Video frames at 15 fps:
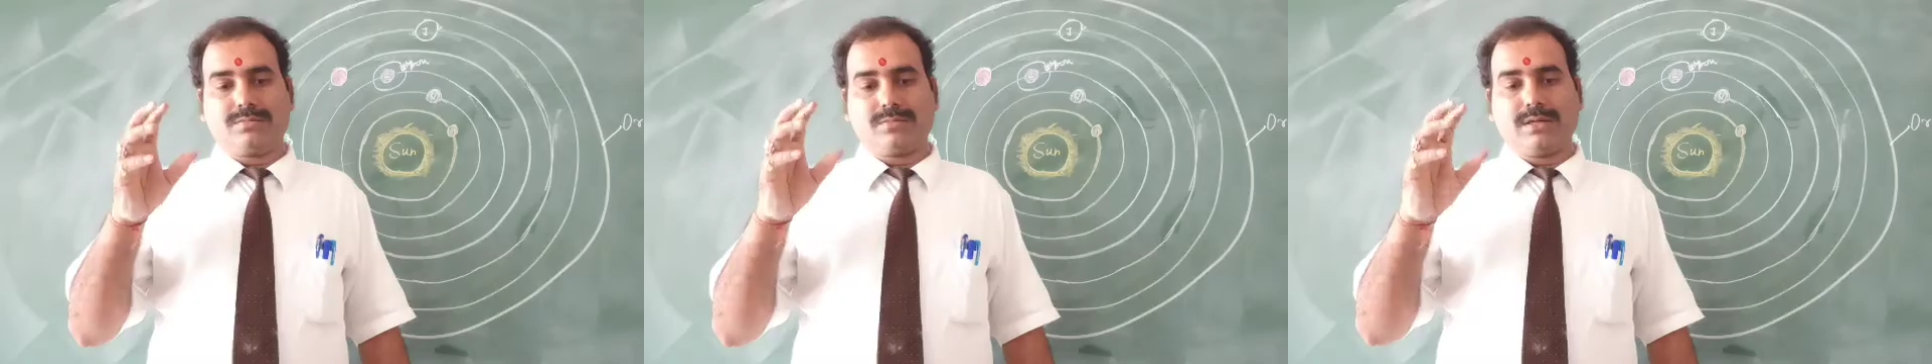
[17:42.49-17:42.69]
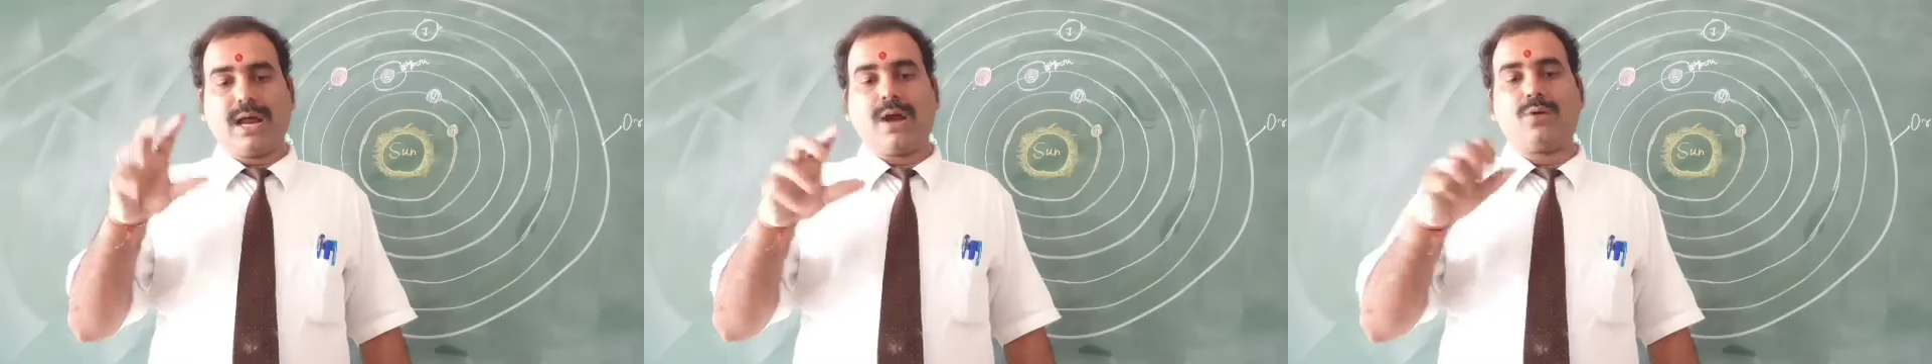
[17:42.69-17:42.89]

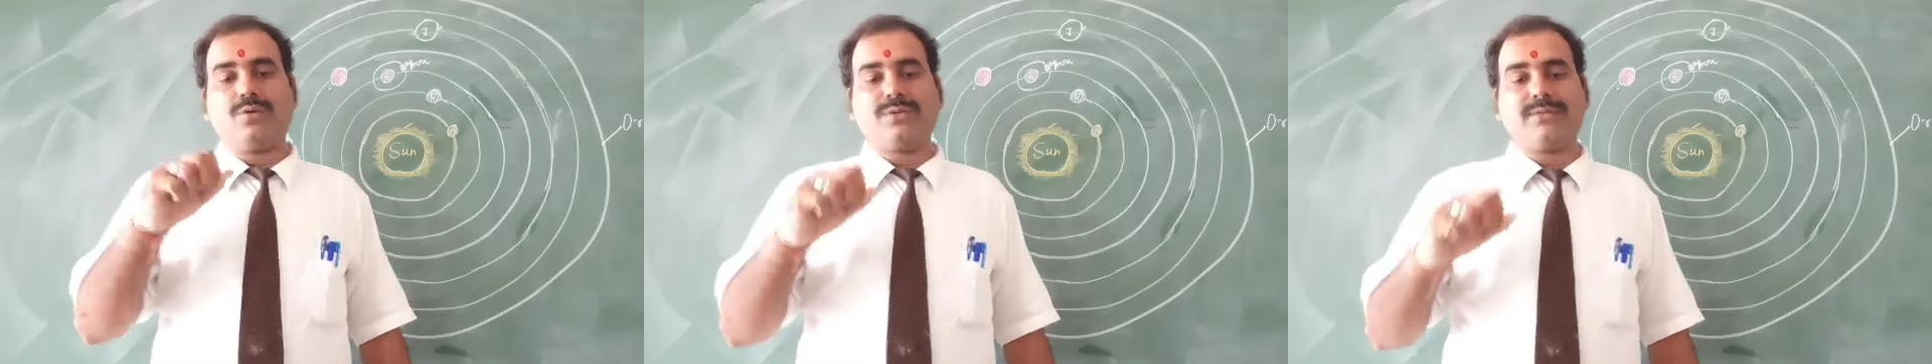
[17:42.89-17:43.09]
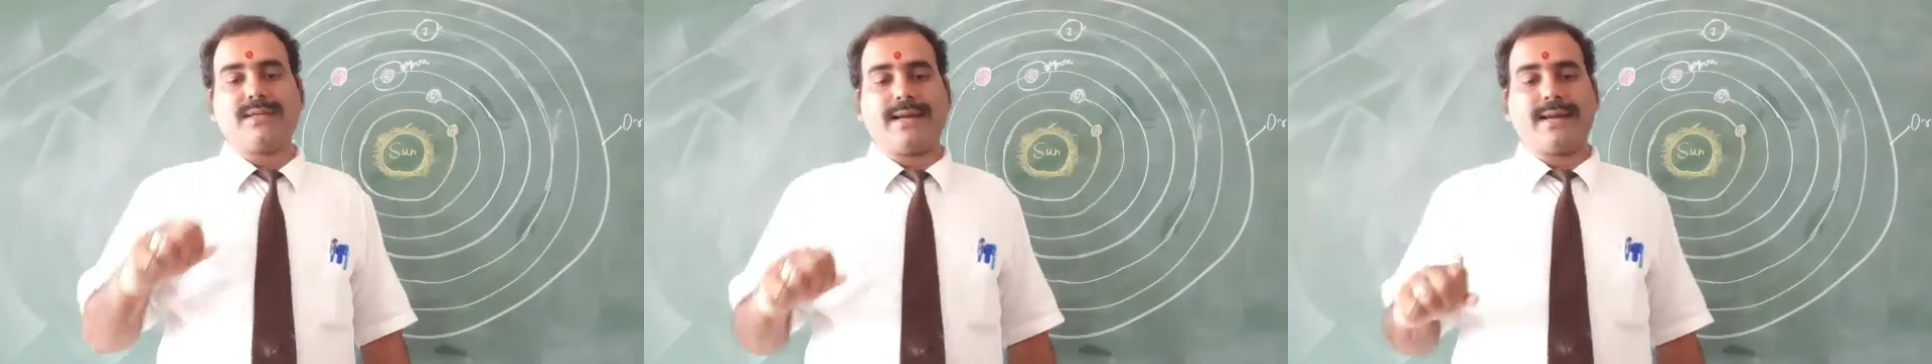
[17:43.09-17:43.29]

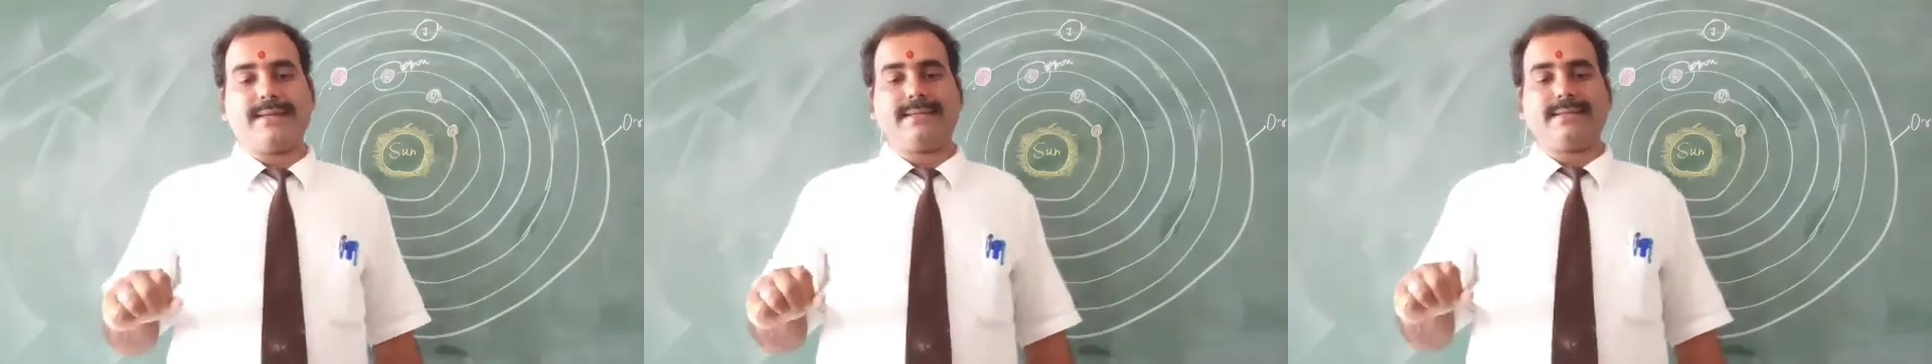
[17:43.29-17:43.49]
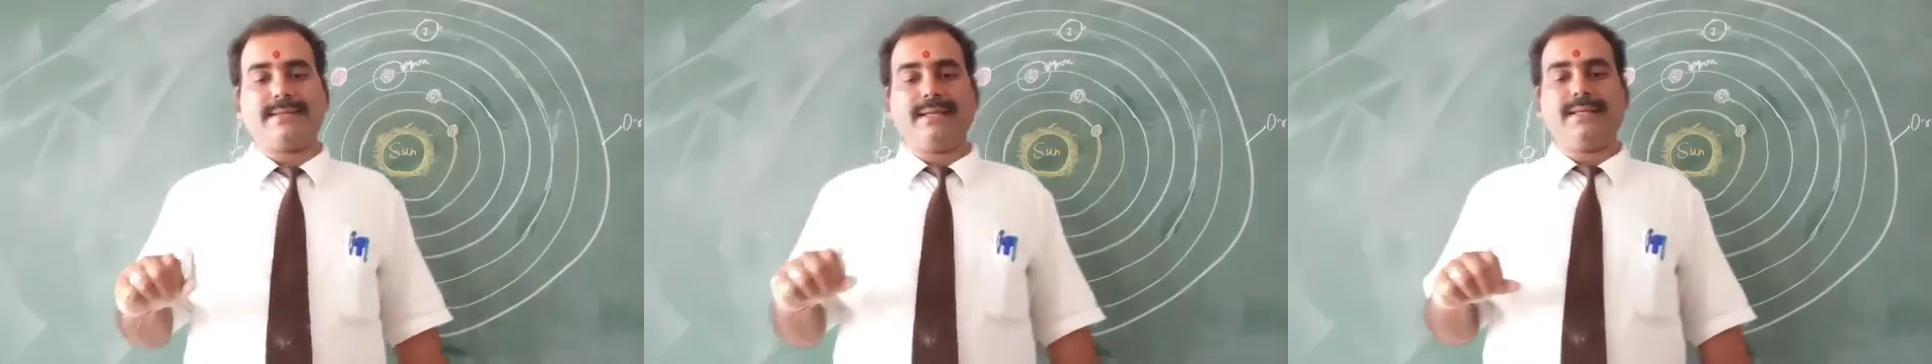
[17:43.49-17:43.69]
clouds
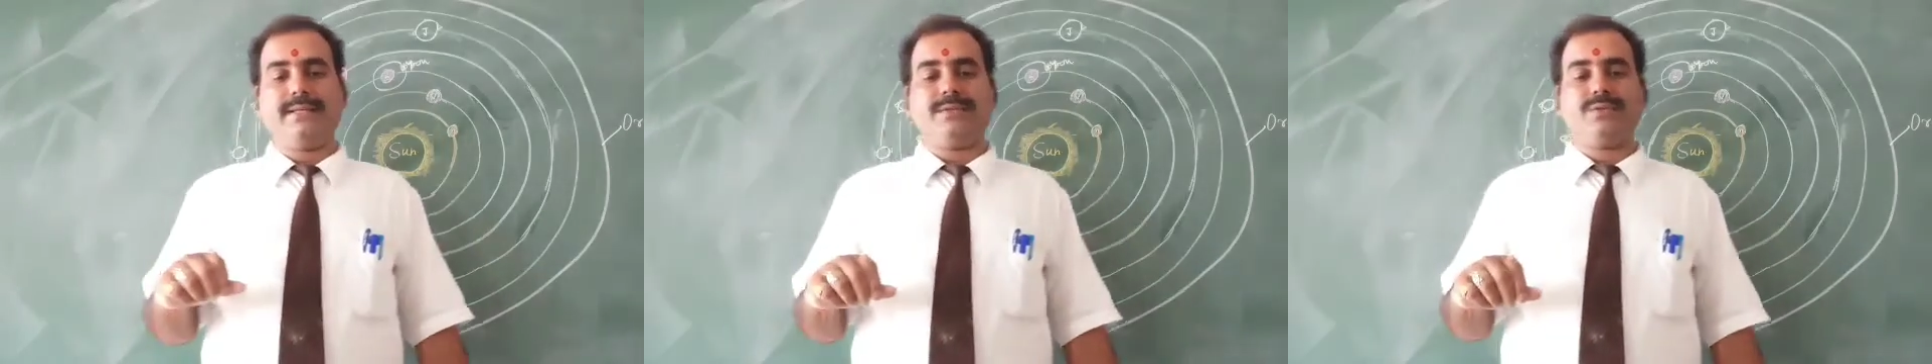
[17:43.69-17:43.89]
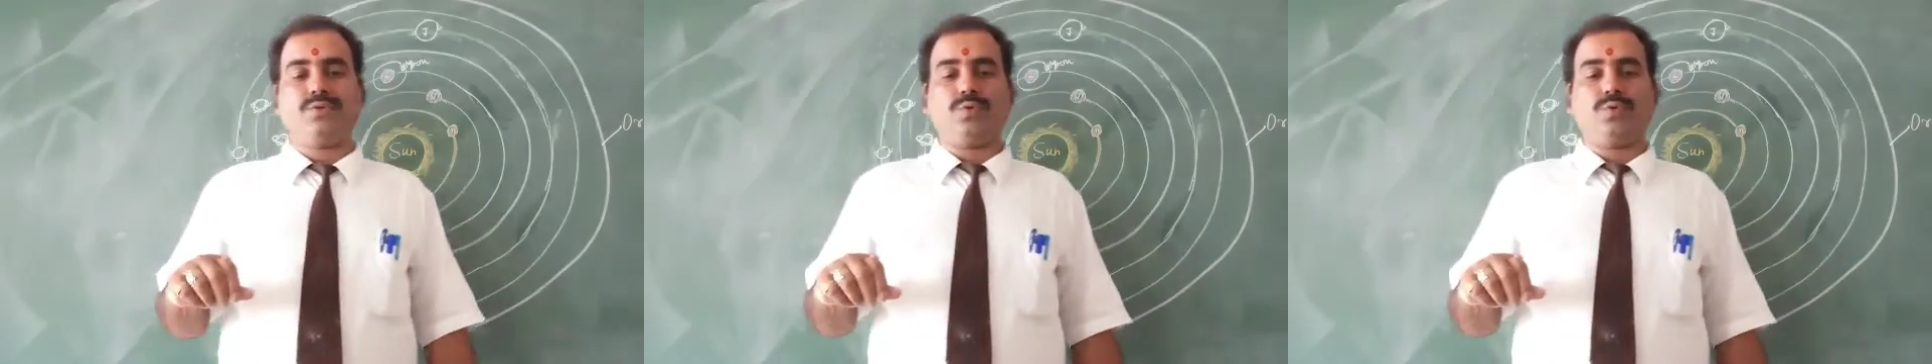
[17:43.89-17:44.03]
and green